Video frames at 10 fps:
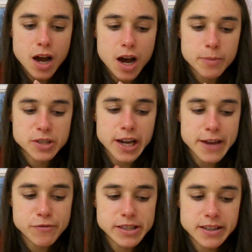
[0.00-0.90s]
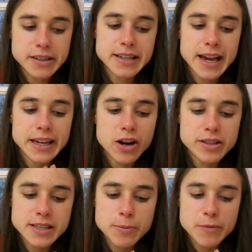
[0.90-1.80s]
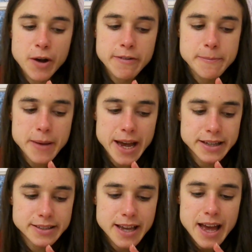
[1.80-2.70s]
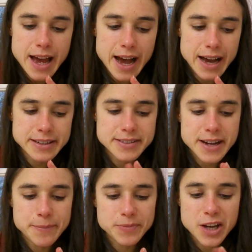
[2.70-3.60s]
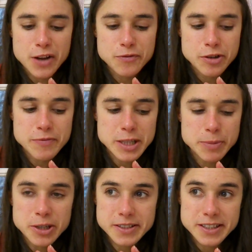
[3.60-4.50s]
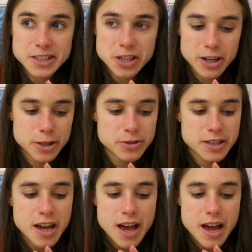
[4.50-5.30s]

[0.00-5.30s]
Um, so every Sunday, i sit with her in bed and um, go through these books as a child.